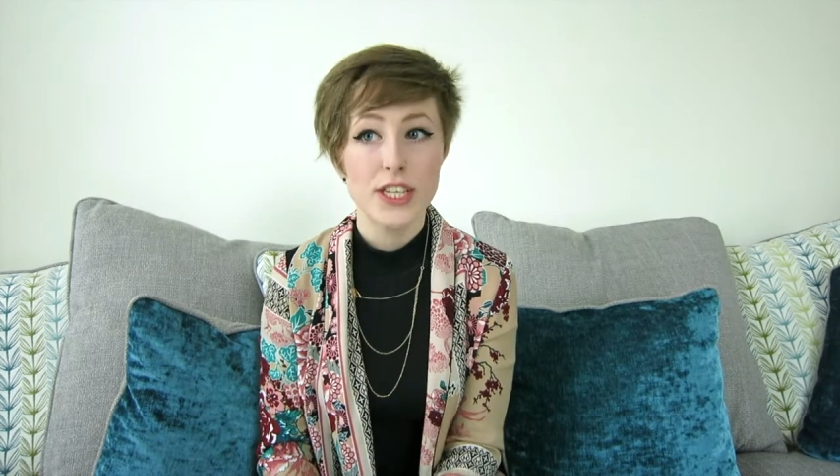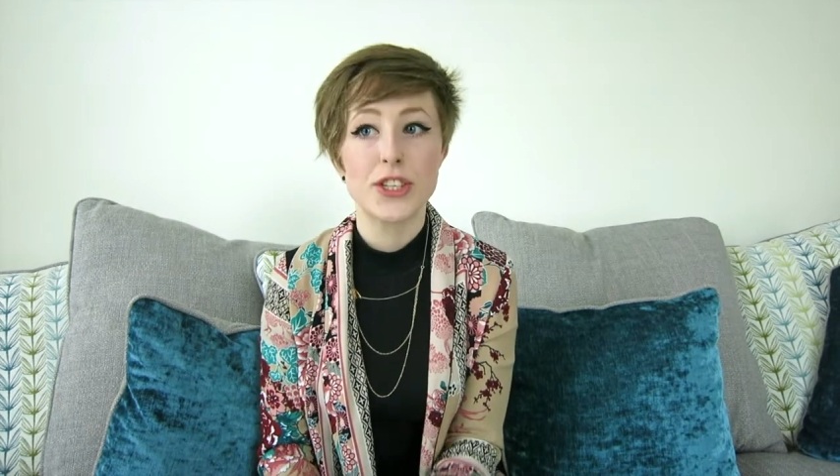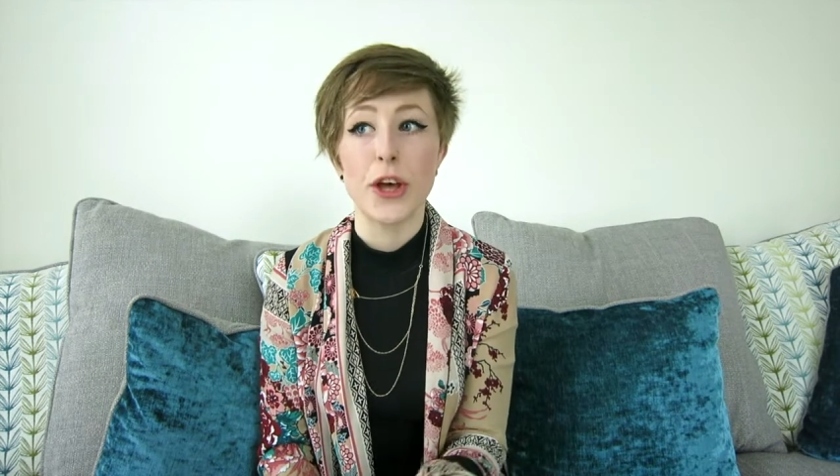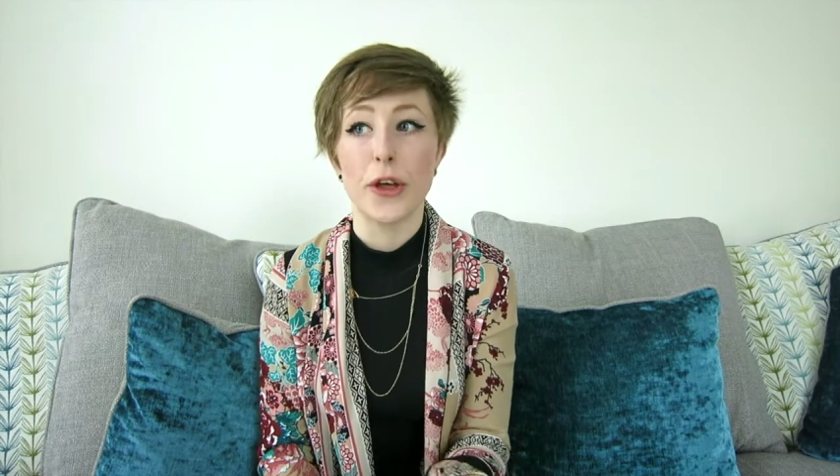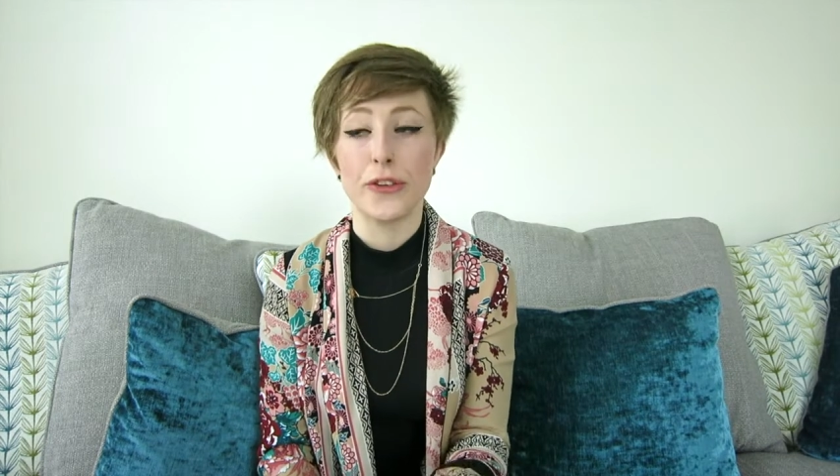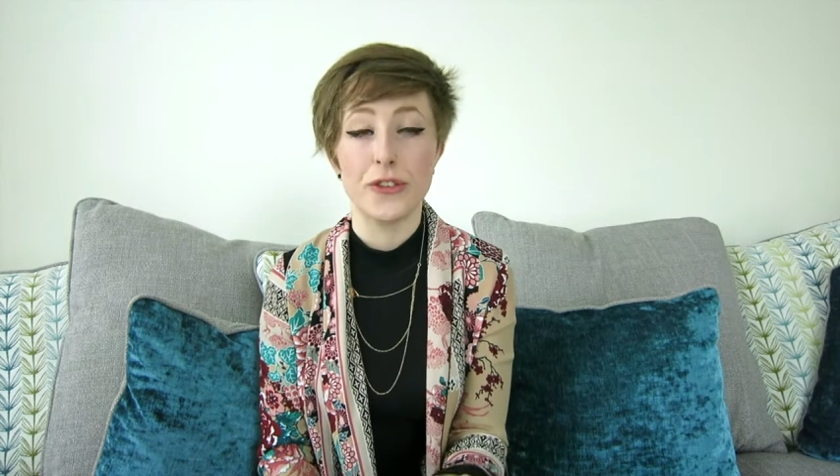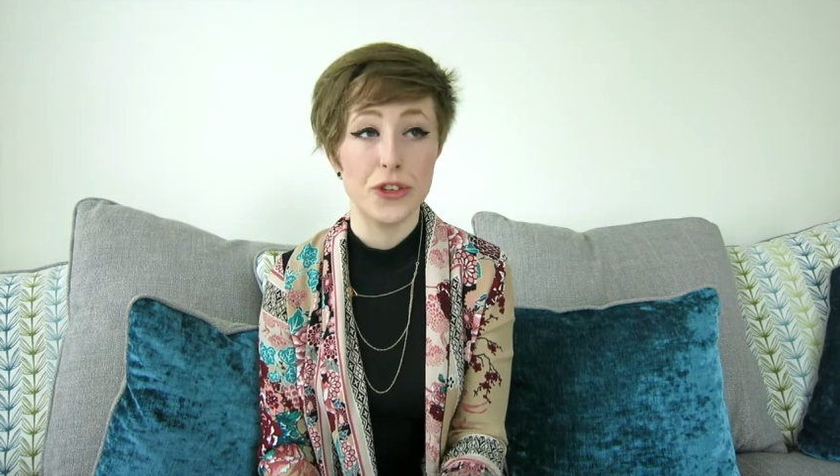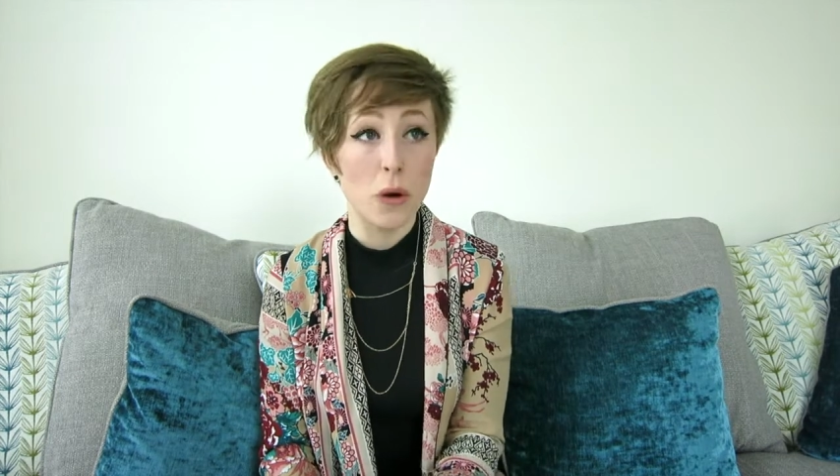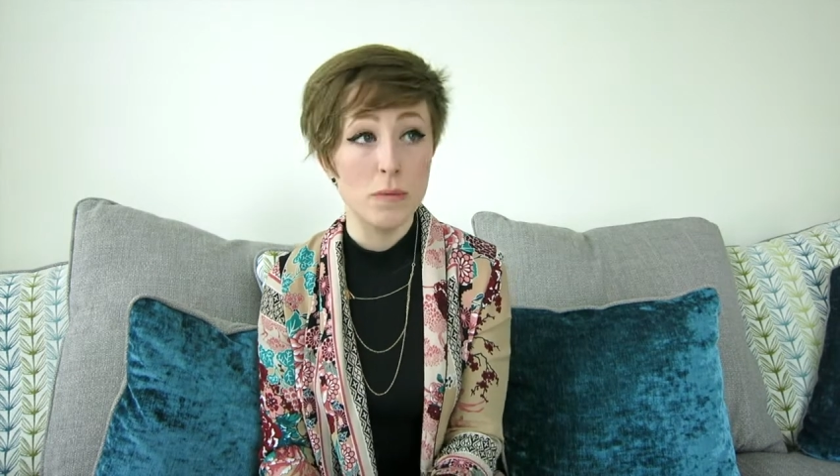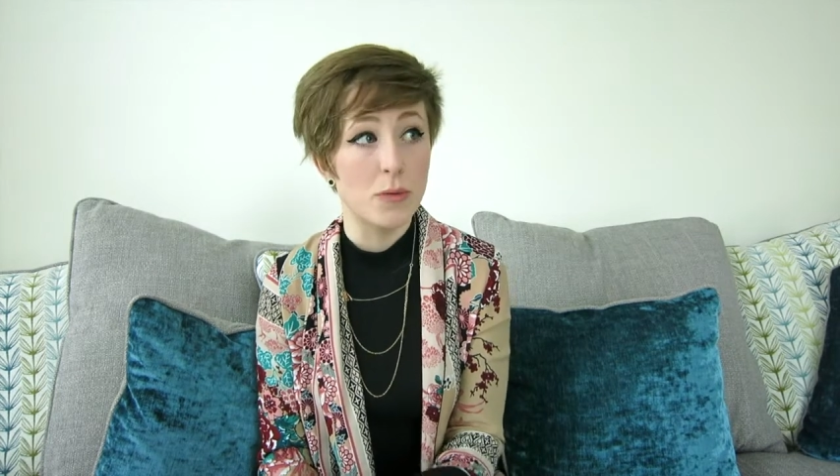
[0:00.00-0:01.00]
Certain
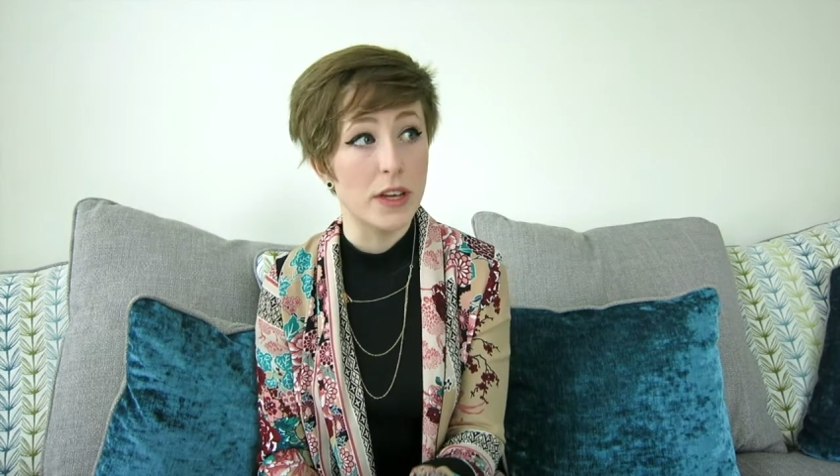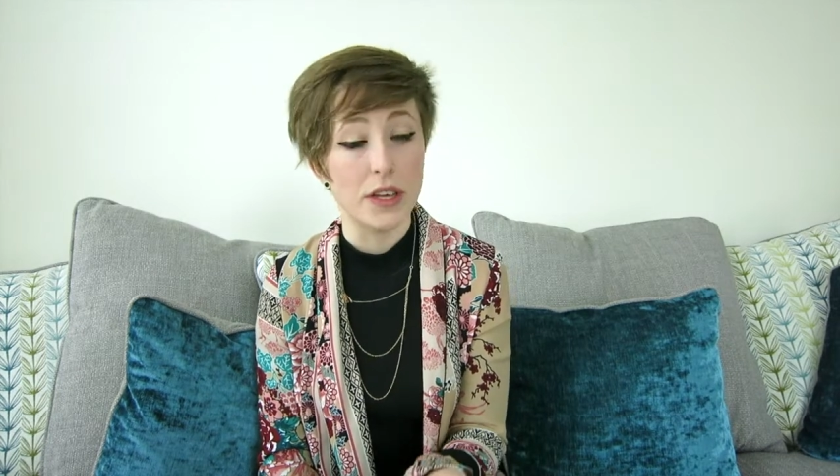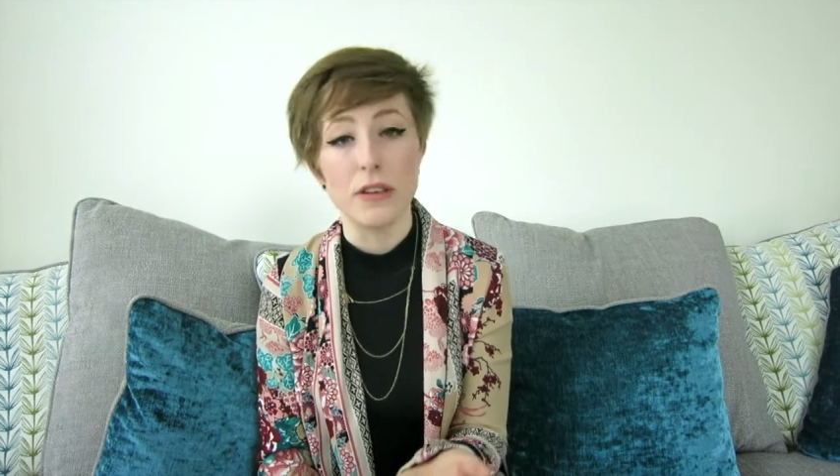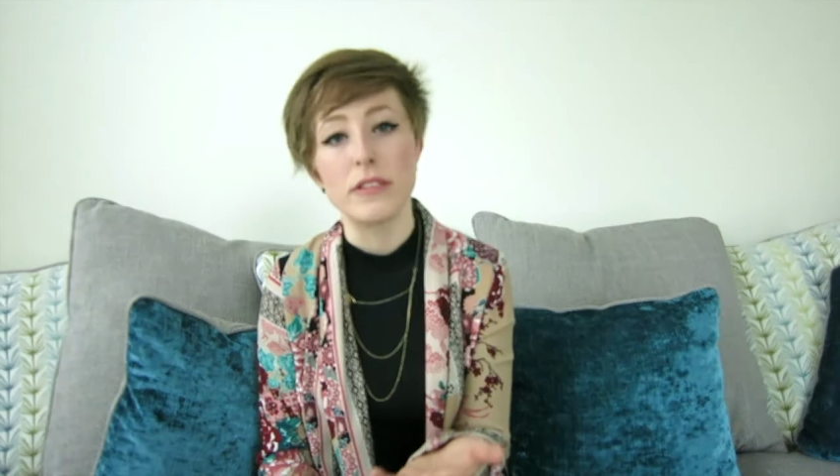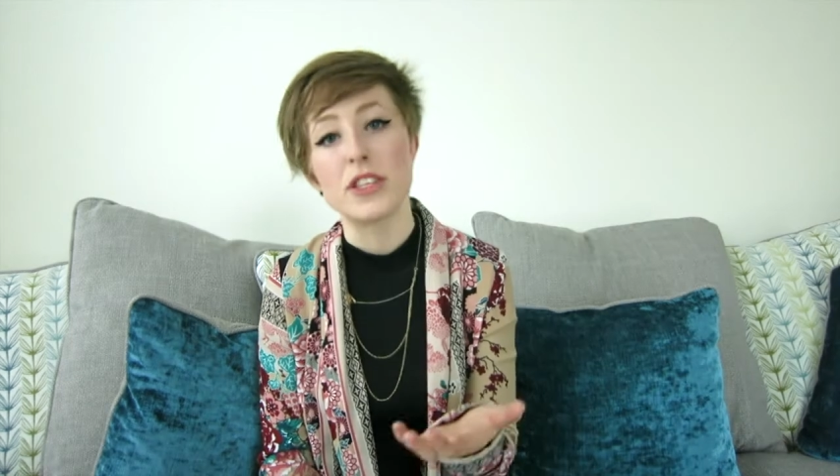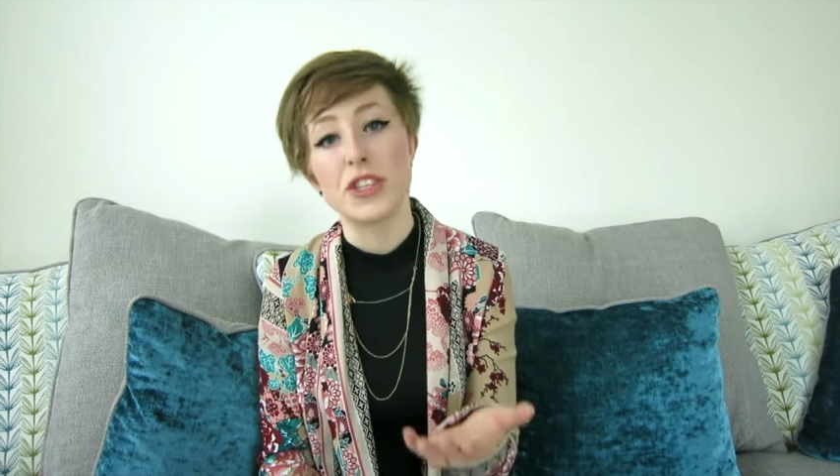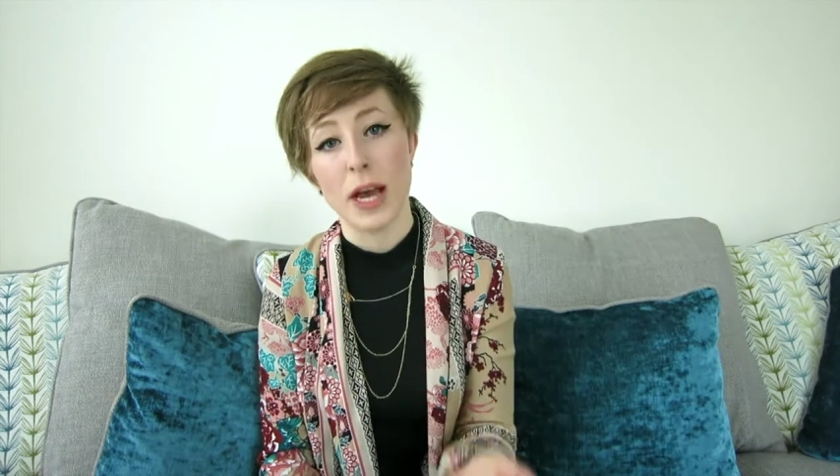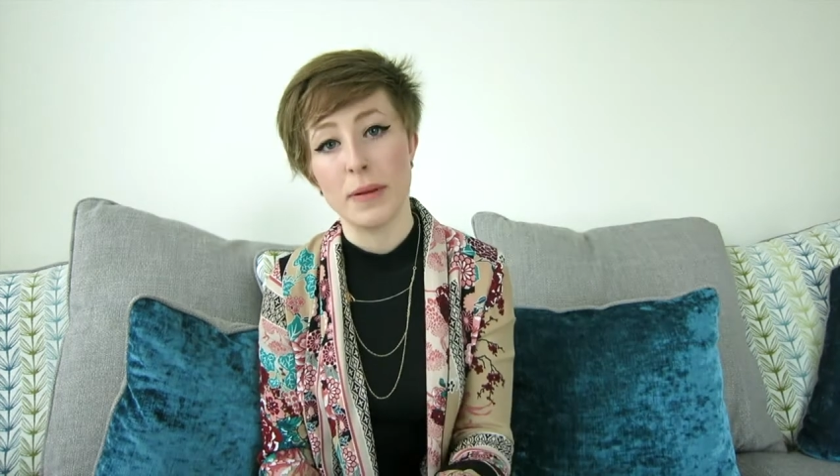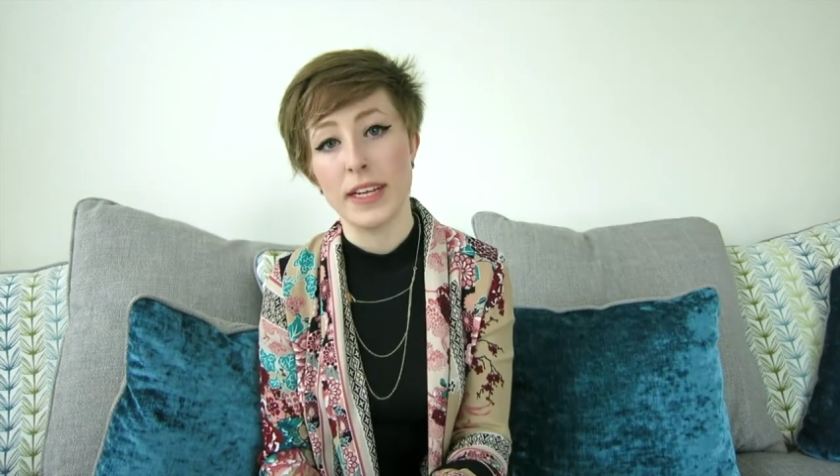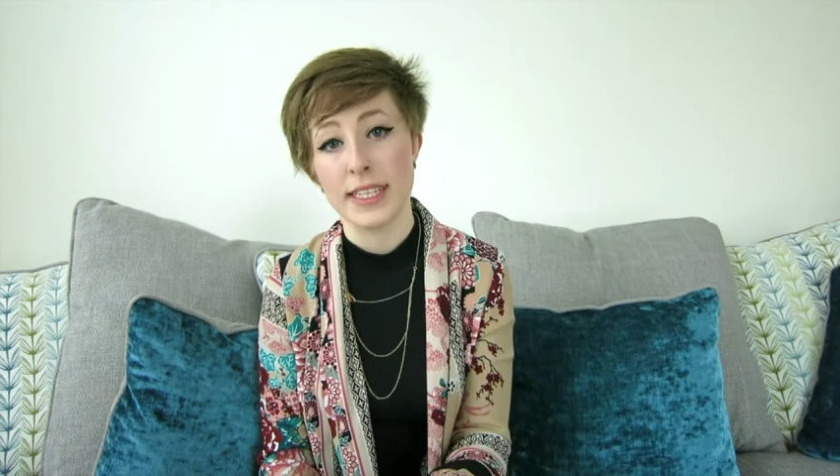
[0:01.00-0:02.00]
jobs where you use the
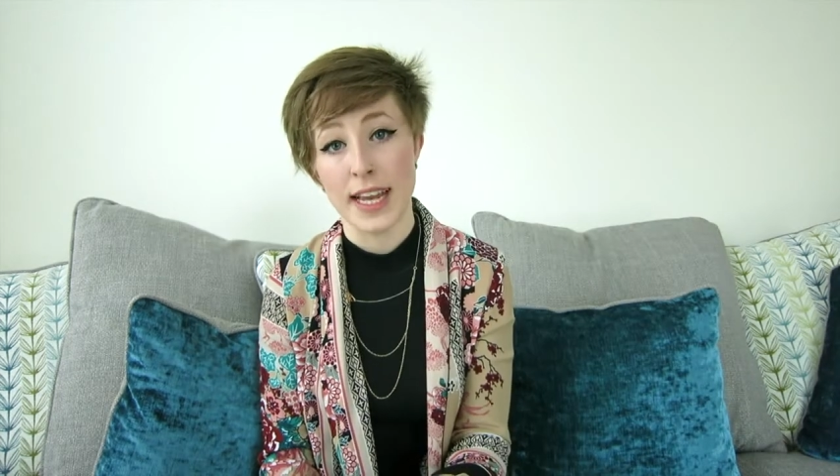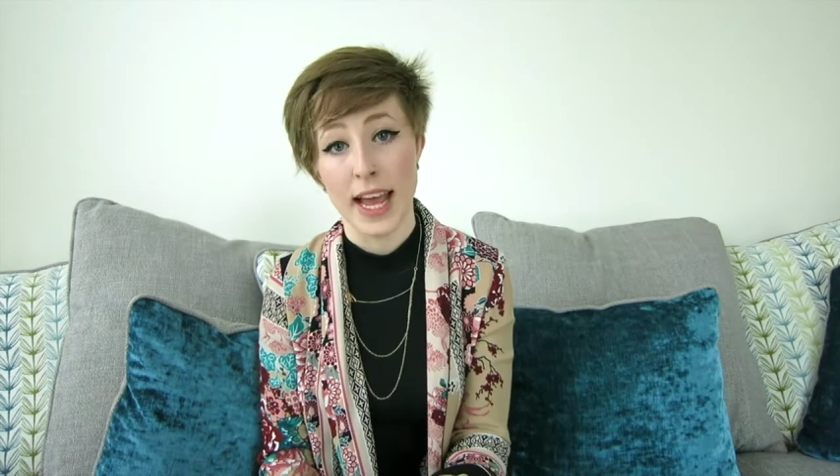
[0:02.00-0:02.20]
Japanese